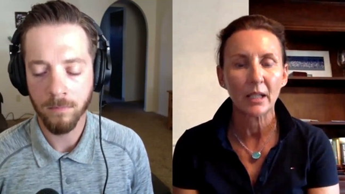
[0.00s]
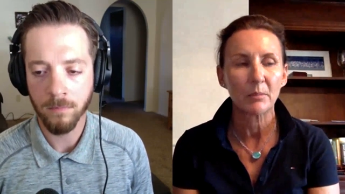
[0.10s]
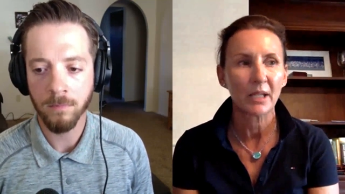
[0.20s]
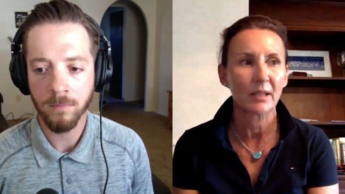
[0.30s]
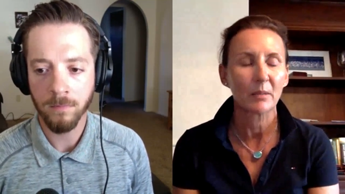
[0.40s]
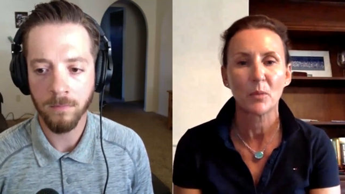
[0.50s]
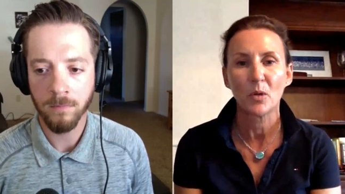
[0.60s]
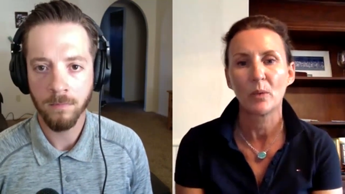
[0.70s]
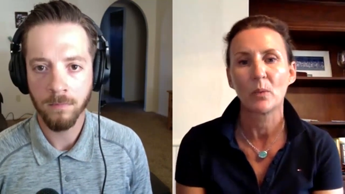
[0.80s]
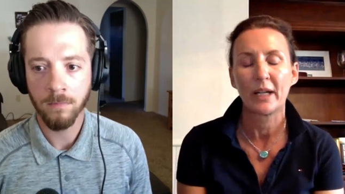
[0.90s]
Speaker 1: and make them
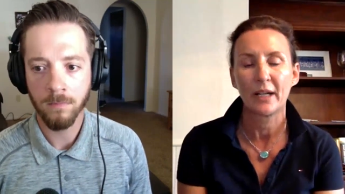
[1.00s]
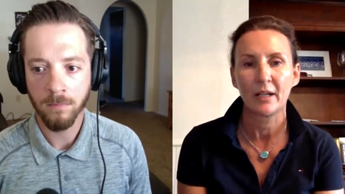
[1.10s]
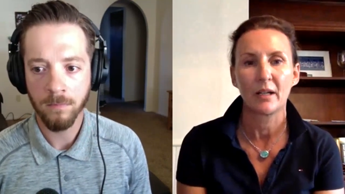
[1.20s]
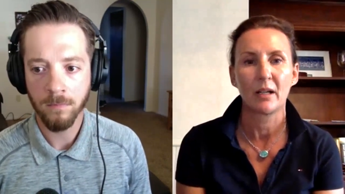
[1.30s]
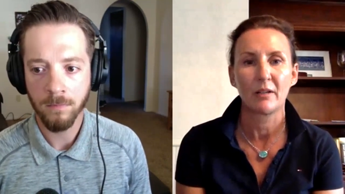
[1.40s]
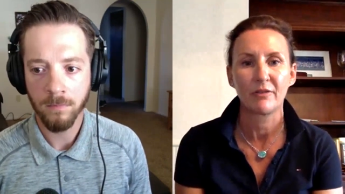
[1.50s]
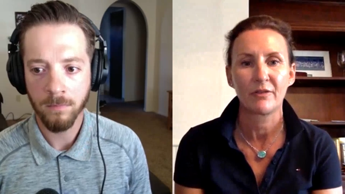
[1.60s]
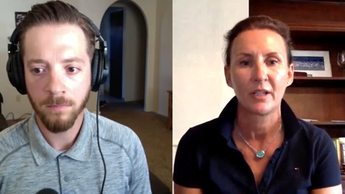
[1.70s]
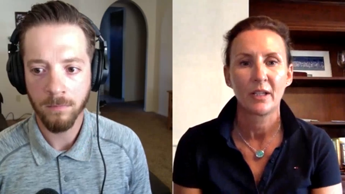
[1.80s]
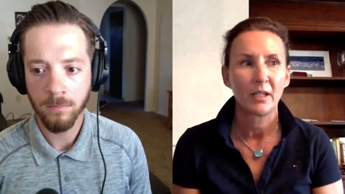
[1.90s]
more aware of
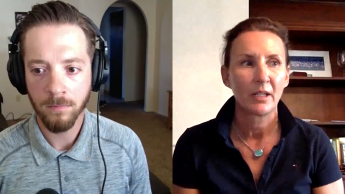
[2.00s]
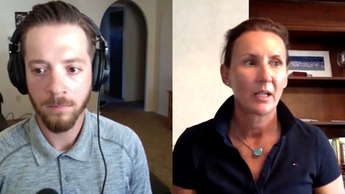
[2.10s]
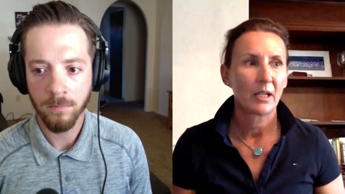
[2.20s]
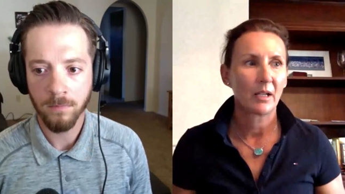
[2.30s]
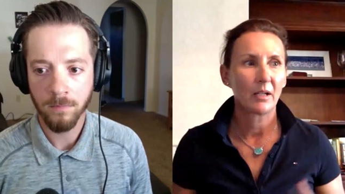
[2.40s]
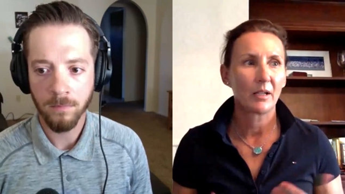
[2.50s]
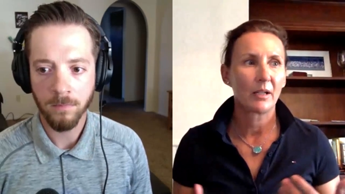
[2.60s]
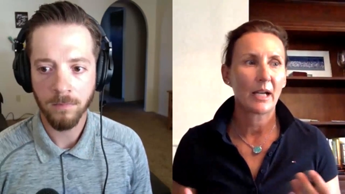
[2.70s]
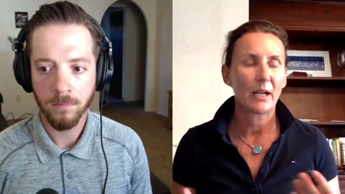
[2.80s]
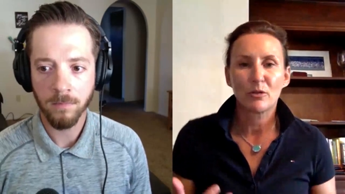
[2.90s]
uh,
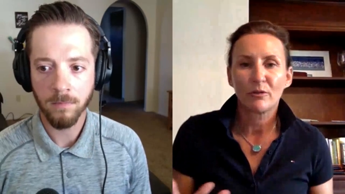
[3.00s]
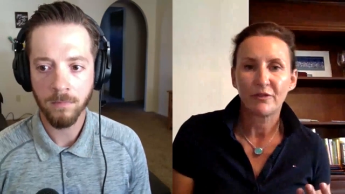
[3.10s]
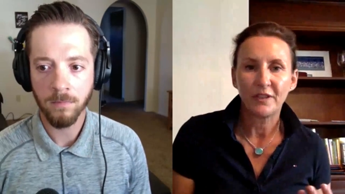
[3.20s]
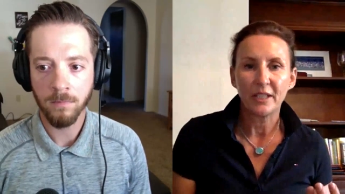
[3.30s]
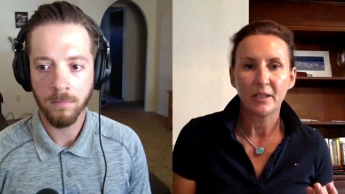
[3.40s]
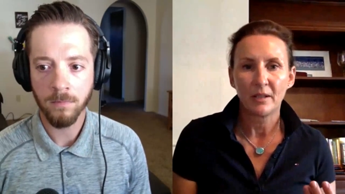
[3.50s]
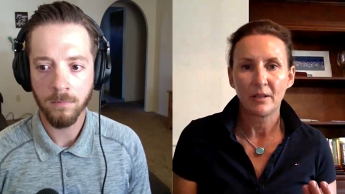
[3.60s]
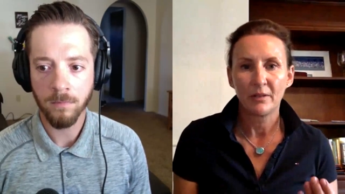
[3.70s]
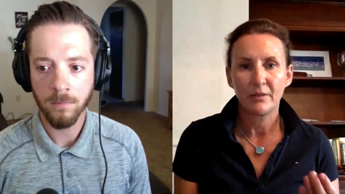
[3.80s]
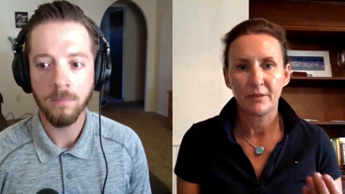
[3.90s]
how to
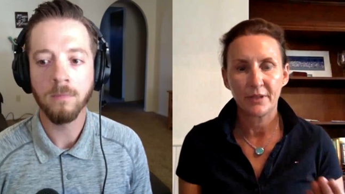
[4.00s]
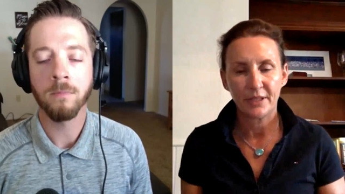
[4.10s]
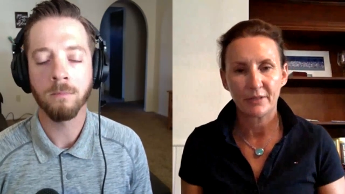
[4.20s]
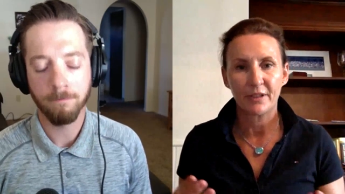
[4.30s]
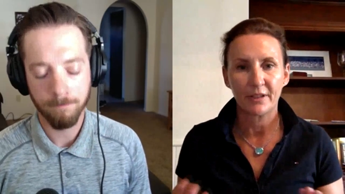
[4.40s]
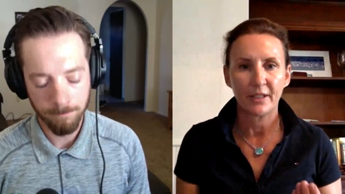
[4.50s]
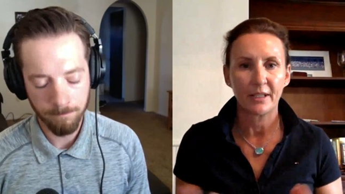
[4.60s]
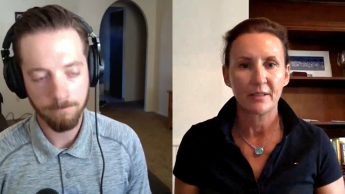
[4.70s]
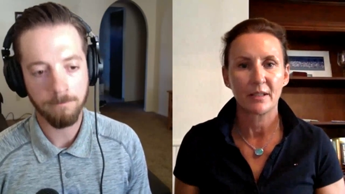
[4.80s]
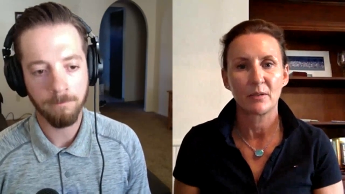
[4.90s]
feel the different
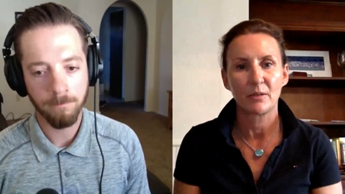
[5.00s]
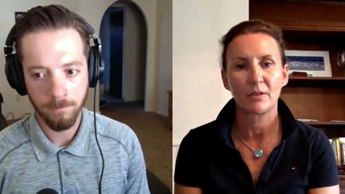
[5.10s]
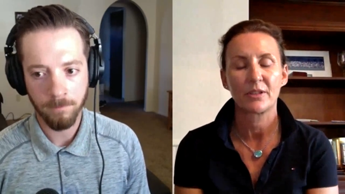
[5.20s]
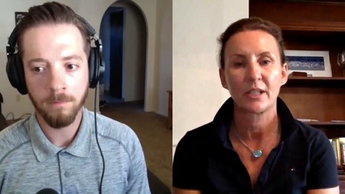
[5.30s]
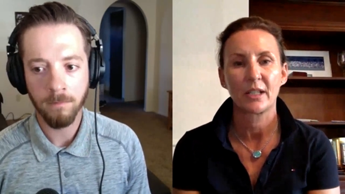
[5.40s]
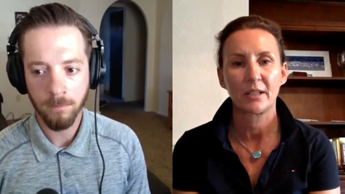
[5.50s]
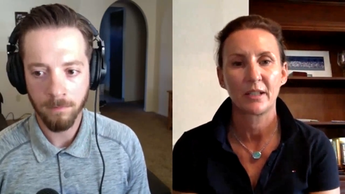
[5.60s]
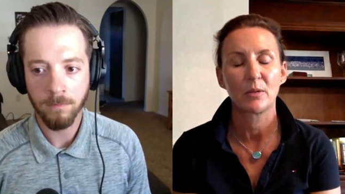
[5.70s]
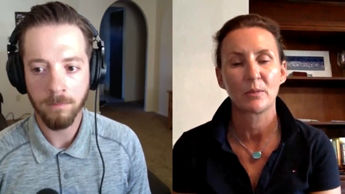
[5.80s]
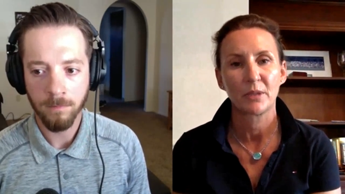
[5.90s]
things in the horse and
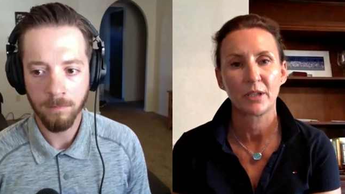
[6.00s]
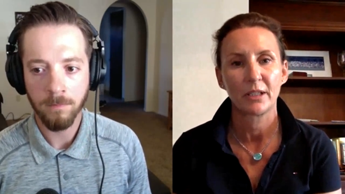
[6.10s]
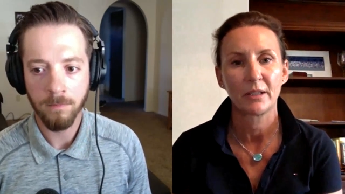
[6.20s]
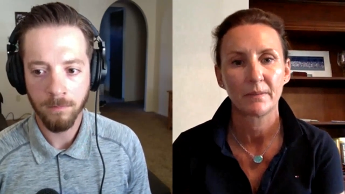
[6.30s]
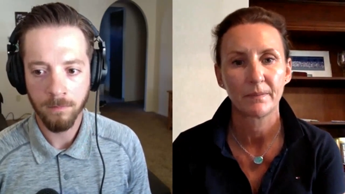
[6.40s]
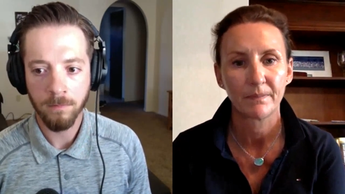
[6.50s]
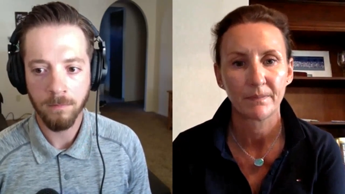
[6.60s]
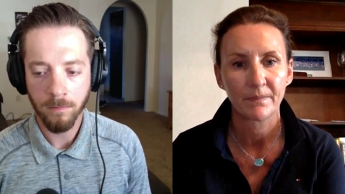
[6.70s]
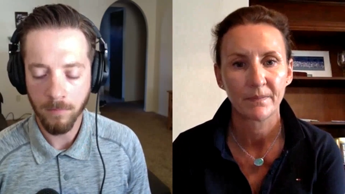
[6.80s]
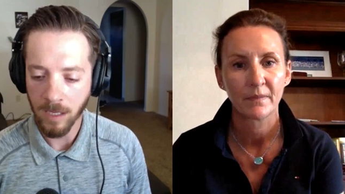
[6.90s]
their own
Speaker 2: body.
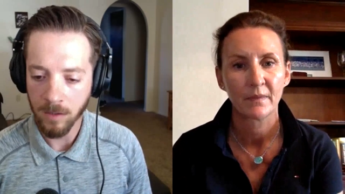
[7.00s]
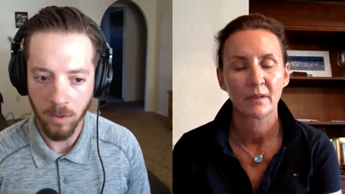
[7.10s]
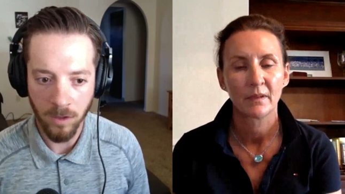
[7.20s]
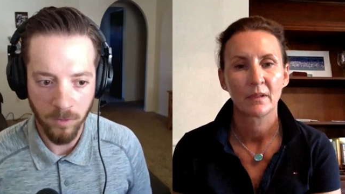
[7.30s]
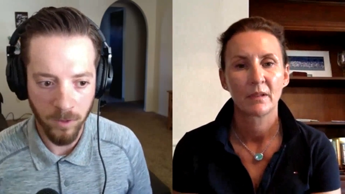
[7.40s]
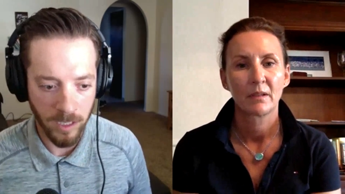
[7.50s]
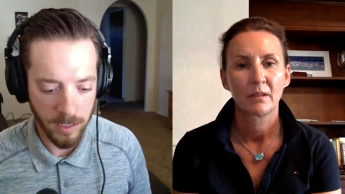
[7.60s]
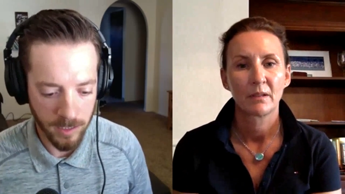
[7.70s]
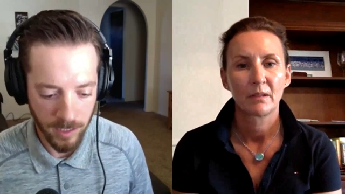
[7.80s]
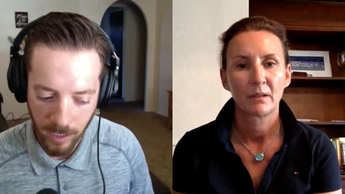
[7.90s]
That's wonderful, and it's
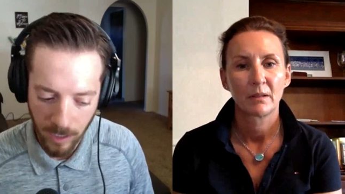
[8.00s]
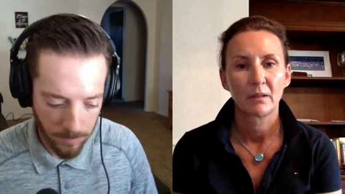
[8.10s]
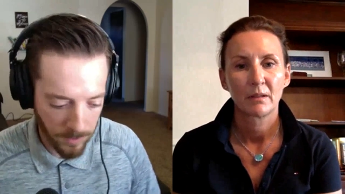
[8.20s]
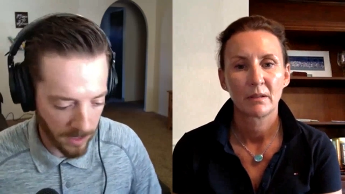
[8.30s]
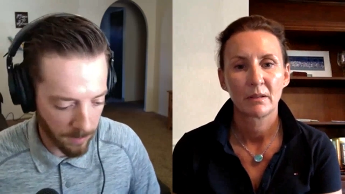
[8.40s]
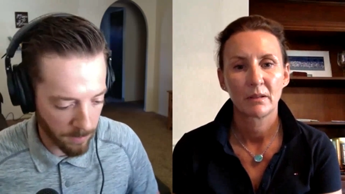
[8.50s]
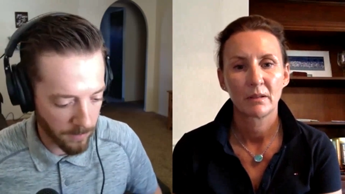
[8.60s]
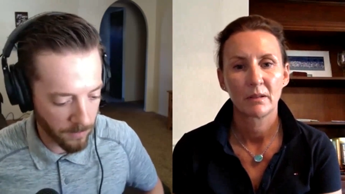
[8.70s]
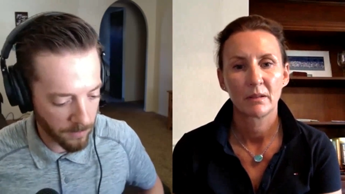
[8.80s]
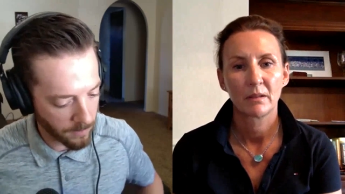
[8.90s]
going to help them
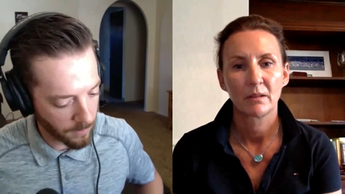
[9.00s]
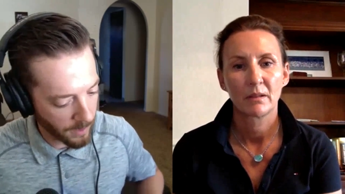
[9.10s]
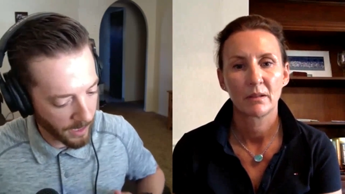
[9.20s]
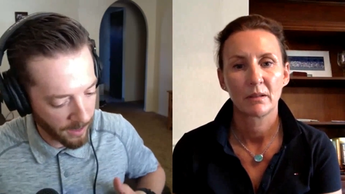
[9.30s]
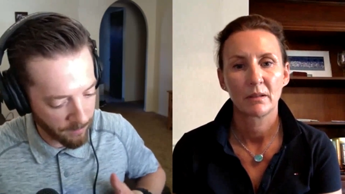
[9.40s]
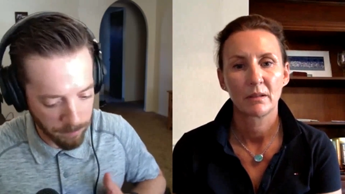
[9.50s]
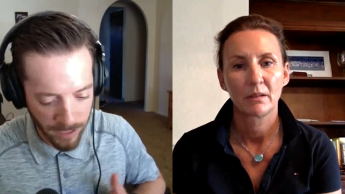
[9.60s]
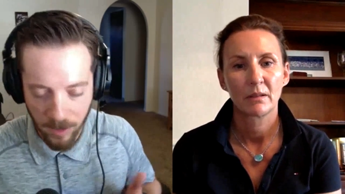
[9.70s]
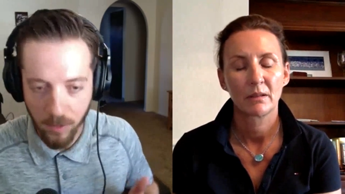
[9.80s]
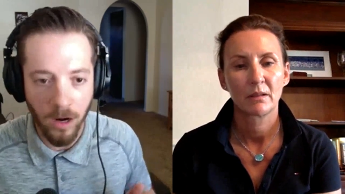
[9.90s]
have
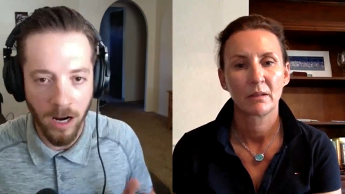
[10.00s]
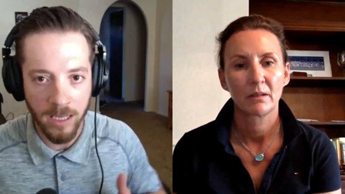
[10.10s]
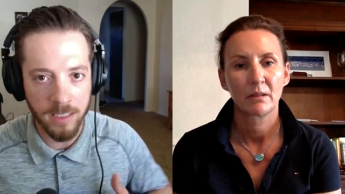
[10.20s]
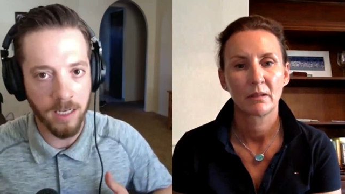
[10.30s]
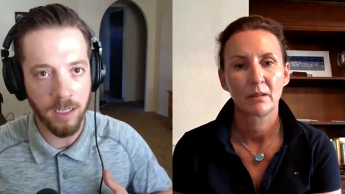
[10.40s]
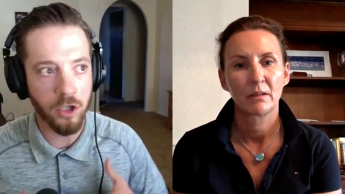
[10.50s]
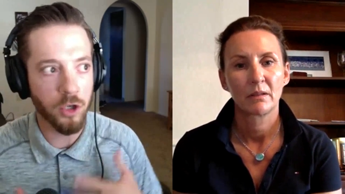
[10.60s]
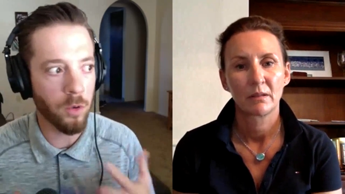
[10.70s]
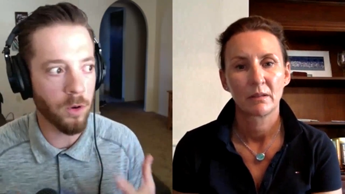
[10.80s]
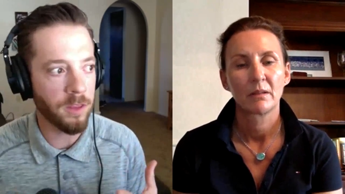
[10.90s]
better rides and
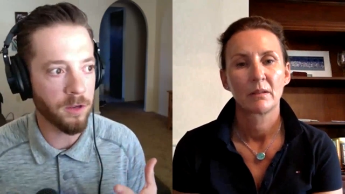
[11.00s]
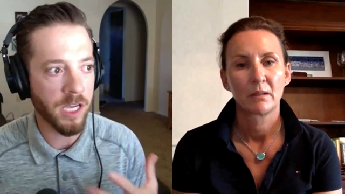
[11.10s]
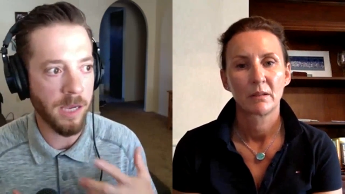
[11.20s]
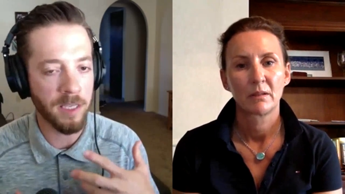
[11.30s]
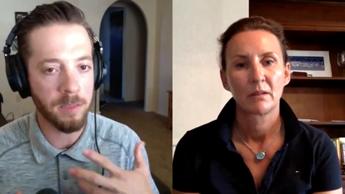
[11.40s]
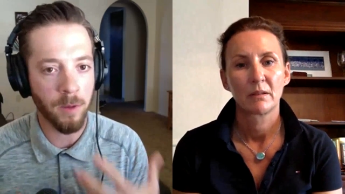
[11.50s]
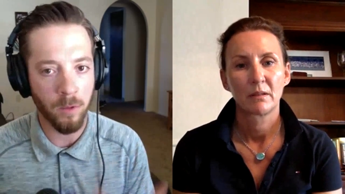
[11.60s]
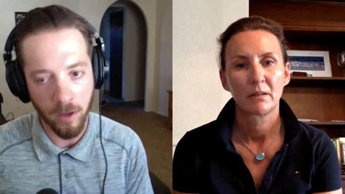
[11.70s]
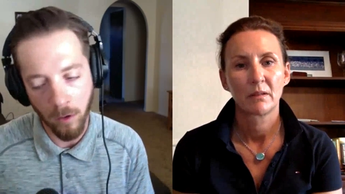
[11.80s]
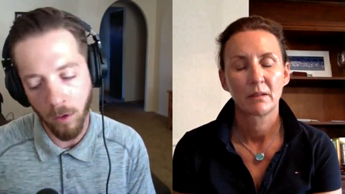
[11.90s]
enjoy their time they spend with their